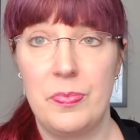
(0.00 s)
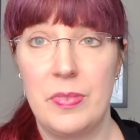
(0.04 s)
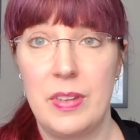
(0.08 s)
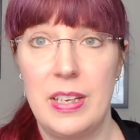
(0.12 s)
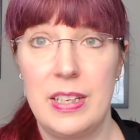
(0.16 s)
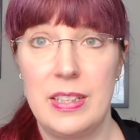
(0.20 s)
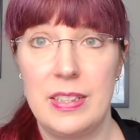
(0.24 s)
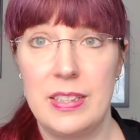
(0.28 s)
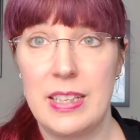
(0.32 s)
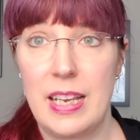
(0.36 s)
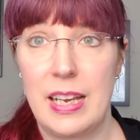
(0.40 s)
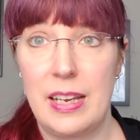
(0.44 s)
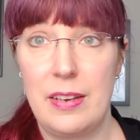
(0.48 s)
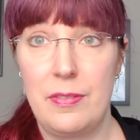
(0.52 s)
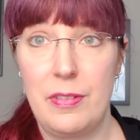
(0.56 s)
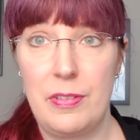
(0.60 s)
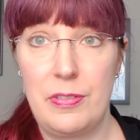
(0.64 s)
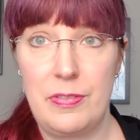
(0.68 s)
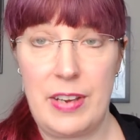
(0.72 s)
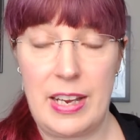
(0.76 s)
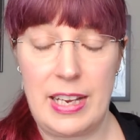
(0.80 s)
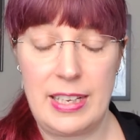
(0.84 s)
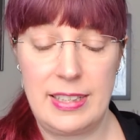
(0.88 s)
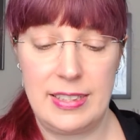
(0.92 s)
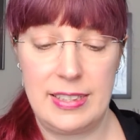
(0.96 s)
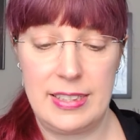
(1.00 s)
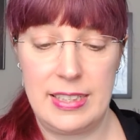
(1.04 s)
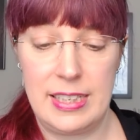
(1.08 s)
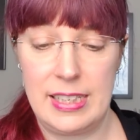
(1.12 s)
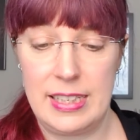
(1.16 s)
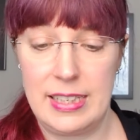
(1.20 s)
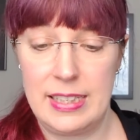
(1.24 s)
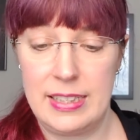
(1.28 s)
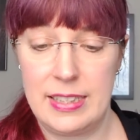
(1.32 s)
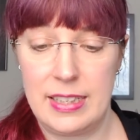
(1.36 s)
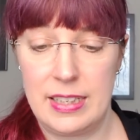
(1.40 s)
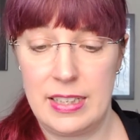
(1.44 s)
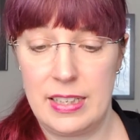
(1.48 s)
It's kind of a
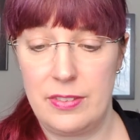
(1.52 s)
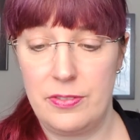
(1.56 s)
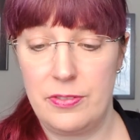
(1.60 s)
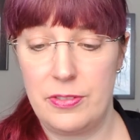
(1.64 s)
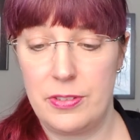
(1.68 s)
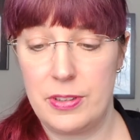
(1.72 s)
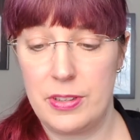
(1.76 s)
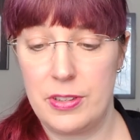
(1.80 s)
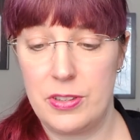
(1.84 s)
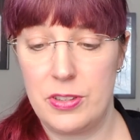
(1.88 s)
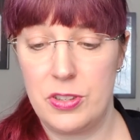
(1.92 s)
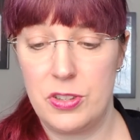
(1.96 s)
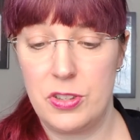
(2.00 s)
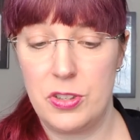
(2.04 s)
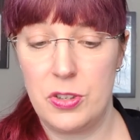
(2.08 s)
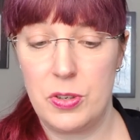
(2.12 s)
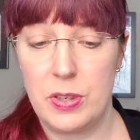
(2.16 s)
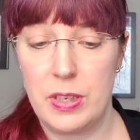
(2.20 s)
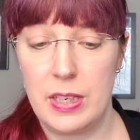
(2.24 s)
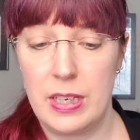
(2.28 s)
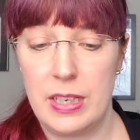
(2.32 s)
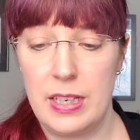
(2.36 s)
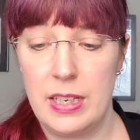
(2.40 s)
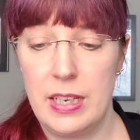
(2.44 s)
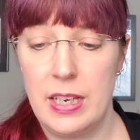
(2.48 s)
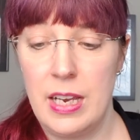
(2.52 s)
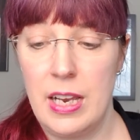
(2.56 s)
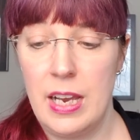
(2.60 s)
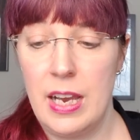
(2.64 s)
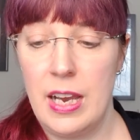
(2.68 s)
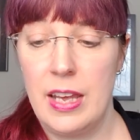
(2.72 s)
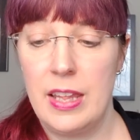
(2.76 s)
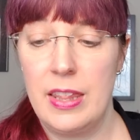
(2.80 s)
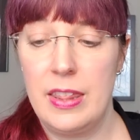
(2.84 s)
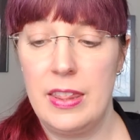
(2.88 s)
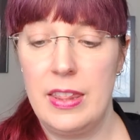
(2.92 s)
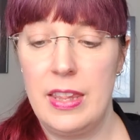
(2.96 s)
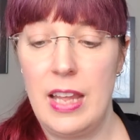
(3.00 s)
fascinating setting for the story.
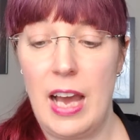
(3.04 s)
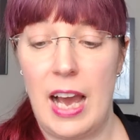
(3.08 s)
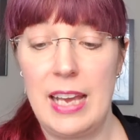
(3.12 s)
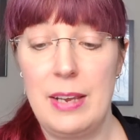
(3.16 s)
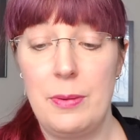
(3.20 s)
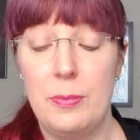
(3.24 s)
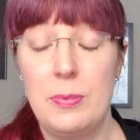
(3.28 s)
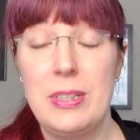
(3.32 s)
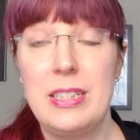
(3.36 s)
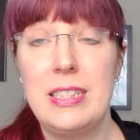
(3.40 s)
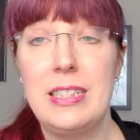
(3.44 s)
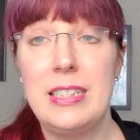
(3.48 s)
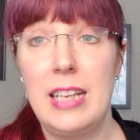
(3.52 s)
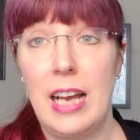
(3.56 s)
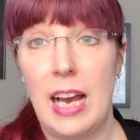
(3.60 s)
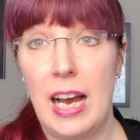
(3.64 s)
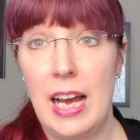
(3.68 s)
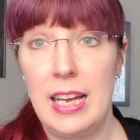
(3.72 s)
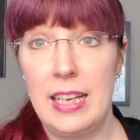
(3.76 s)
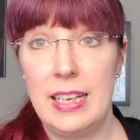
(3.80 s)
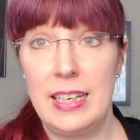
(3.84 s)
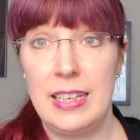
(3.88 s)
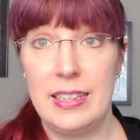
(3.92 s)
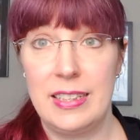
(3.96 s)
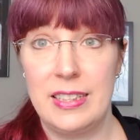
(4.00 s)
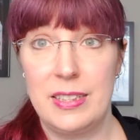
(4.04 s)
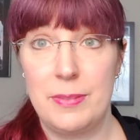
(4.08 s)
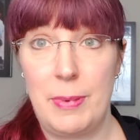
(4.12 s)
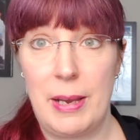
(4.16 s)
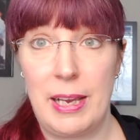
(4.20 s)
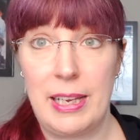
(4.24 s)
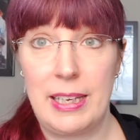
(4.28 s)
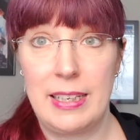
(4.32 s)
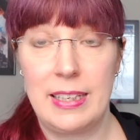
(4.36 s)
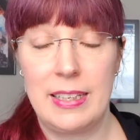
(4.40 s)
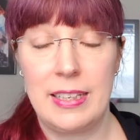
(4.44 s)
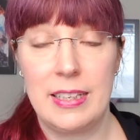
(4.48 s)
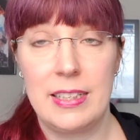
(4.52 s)
I was not
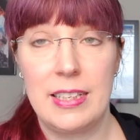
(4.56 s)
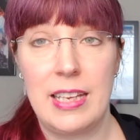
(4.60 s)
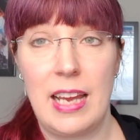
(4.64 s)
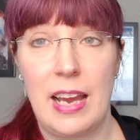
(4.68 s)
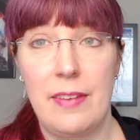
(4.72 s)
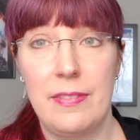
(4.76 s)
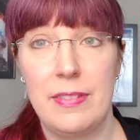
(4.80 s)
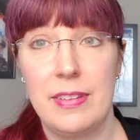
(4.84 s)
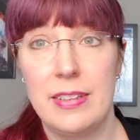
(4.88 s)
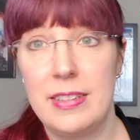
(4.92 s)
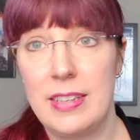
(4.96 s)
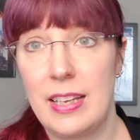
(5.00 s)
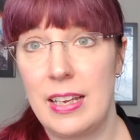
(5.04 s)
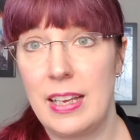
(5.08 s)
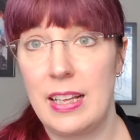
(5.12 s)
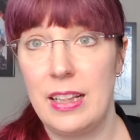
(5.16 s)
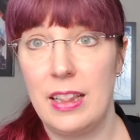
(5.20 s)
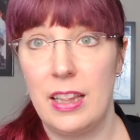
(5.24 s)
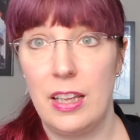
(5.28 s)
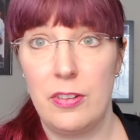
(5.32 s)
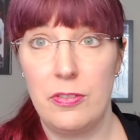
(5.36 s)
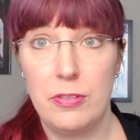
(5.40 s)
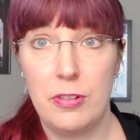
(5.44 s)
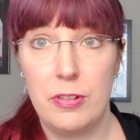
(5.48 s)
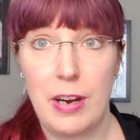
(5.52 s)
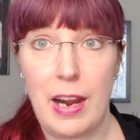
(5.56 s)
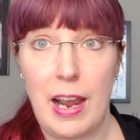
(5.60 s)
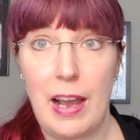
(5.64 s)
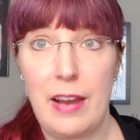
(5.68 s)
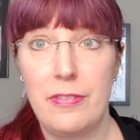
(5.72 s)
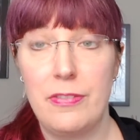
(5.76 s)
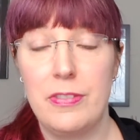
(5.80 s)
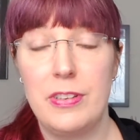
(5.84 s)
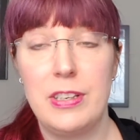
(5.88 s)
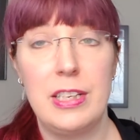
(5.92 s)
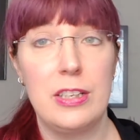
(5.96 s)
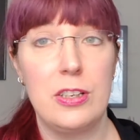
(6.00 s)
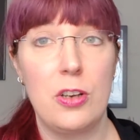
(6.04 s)
expecting it to have this like
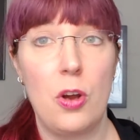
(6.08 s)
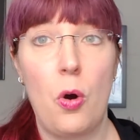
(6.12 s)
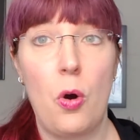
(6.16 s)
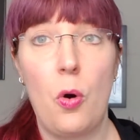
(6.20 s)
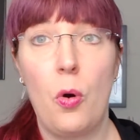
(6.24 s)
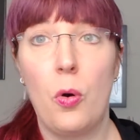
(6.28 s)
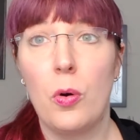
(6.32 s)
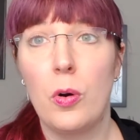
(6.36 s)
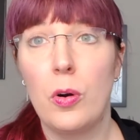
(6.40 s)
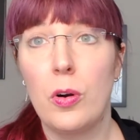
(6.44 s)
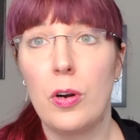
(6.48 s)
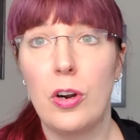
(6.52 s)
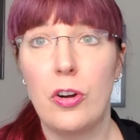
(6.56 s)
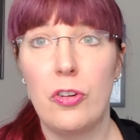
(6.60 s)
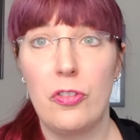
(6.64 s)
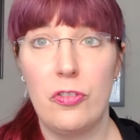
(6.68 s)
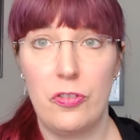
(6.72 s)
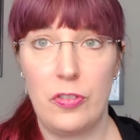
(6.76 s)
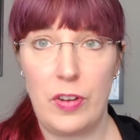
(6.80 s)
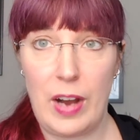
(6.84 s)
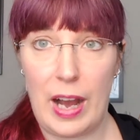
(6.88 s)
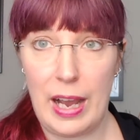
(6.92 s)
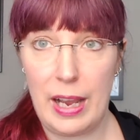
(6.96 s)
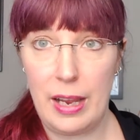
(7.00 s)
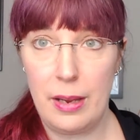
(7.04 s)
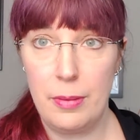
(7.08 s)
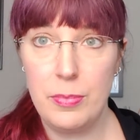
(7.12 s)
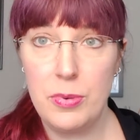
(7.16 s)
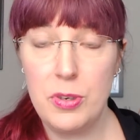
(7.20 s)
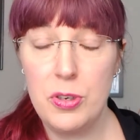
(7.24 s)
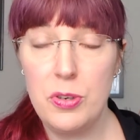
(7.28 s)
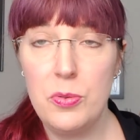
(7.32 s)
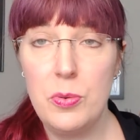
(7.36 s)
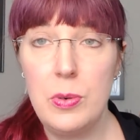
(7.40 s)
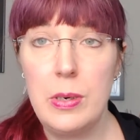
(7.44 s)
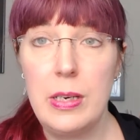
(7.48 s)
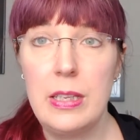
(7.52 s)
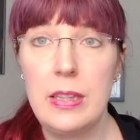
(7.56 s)
Lovecraftian horror vibe
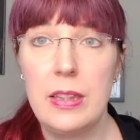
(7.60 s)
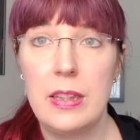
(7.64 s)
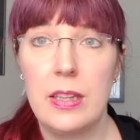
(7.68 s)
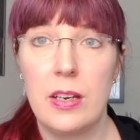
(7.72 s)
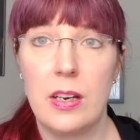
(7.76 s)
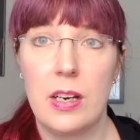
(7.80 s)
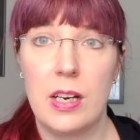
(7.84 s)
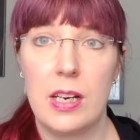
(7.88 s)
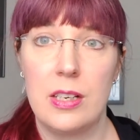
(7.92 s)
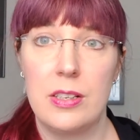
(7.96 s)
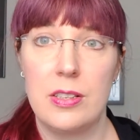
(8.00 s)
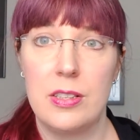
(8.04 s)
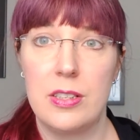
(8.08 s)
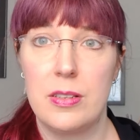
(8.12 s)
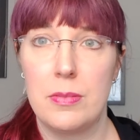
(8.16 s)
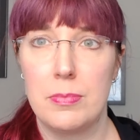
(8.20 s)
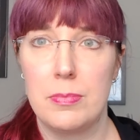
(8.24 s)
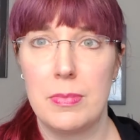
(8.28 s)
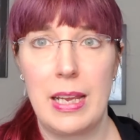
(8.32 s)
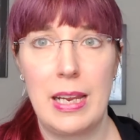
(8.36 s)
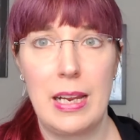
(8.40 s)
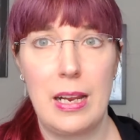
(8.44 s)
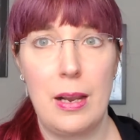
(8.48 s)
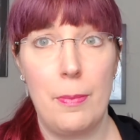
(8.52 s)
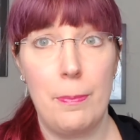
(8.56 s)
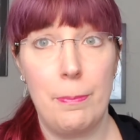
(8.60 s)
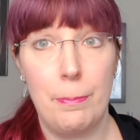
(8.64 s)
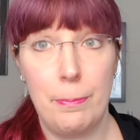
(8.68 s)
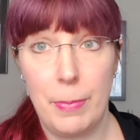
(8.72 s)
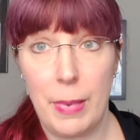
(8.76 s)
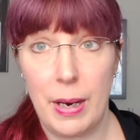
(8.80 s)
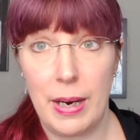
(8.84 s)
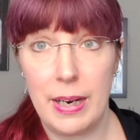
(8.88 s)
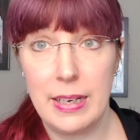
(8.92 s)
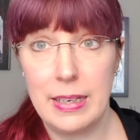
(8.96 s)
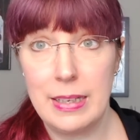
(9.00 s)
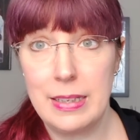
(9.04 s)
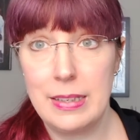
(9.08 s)
to it. There are some like
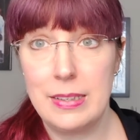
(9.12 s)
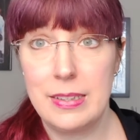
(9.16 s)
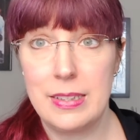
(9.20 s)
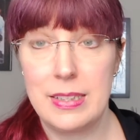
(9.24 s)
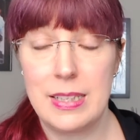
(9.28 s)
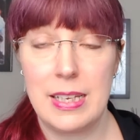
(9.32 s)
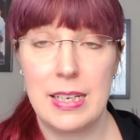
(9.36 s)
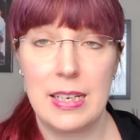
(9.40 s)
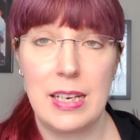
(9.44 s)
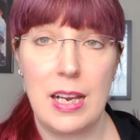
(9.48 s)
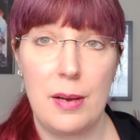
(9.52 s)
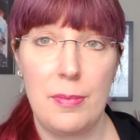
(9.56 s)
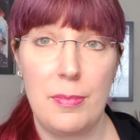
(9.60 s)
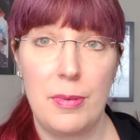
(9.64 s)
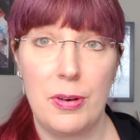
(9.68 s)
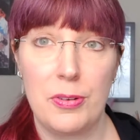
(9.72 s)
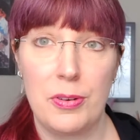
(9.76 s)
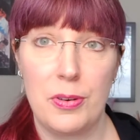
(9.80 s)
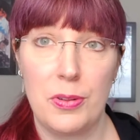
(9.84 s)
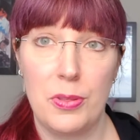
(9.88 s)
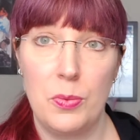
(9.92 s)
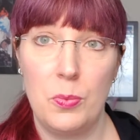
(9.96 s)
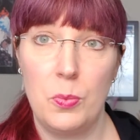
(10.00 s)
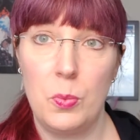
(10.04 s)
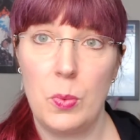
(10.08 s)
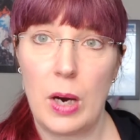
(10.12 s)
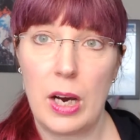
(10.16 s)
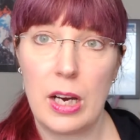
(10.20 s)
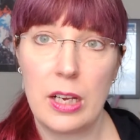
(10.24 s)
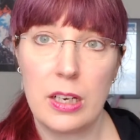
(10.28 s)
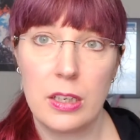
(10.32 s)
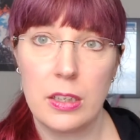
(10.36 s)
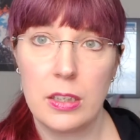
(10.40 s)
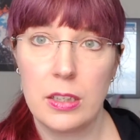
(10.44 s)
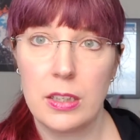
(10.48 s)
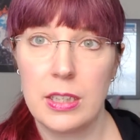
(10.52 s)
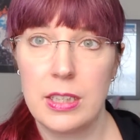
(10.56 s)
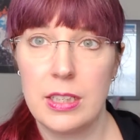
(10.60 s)
bugs that come out of the
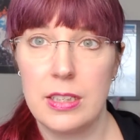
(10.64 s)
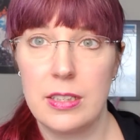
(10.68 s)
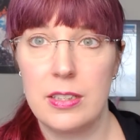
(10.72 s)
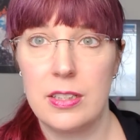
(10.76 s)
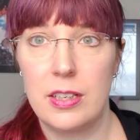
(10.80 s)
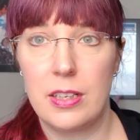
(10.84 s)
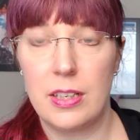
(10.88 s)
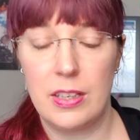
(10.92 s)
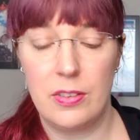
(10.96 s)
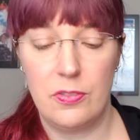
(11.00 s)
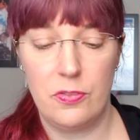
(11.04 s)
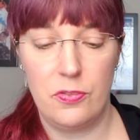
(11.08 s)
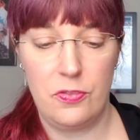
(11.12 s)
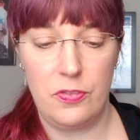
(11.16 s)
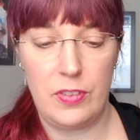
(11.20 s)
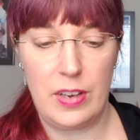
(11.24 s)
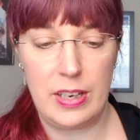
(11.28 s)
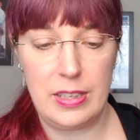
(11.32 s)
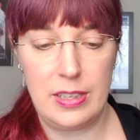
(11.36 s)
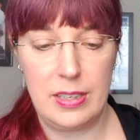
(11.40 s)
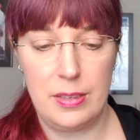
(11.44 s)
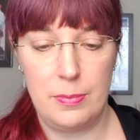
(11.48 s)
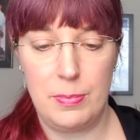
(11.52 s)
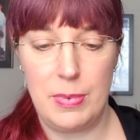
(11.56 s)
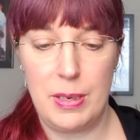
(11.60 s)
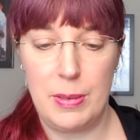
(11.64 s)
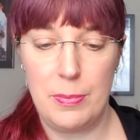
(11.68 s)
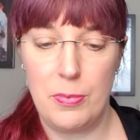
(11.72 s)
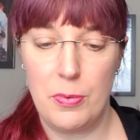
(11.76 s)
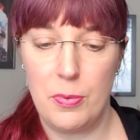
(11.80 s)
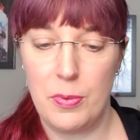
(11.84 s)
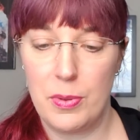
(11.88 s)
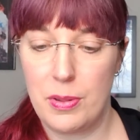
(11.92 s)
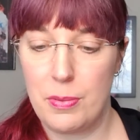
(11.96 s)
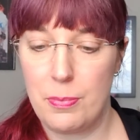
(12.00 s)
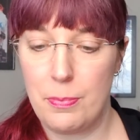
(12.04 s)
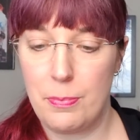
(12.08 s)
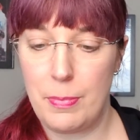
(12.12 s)
water and start infecting people
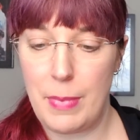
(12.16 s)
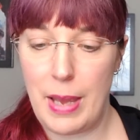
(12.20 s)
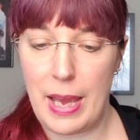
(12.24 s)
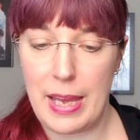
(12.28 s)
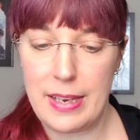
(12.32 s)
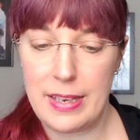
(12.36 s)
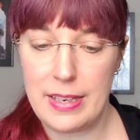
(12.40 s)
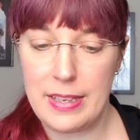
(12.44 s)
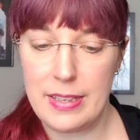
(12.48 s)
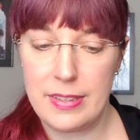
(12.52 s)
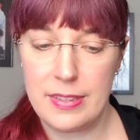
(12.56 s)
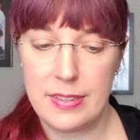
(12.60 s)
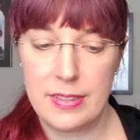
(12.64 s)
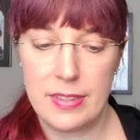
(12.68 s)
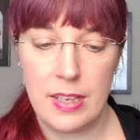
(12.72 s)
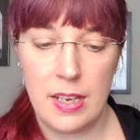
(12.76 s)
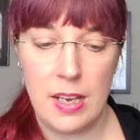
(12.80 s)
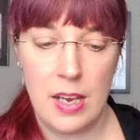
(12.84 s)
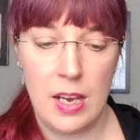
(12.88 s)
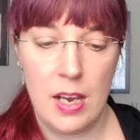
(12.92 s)
with madness.